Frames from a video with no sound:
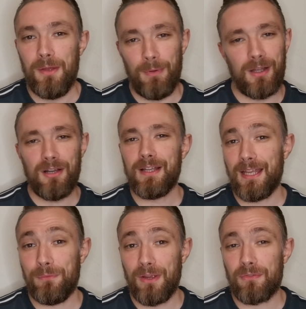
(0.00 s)
but I can't
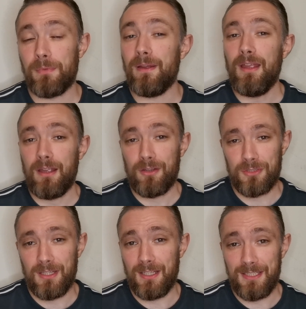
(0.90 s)
get away from it
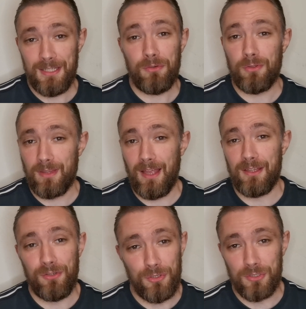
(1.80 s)
because the deal
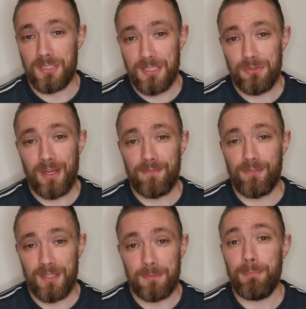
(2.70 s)
that you can still get
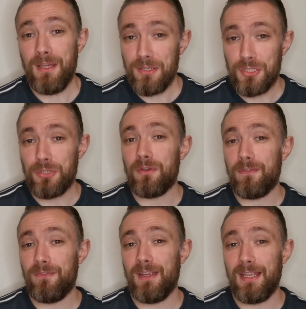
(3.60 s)
for this
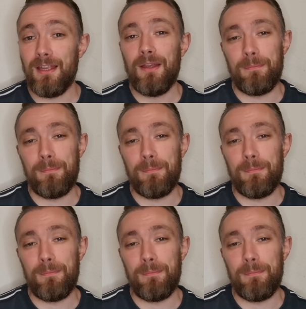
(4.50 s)
Pikachu V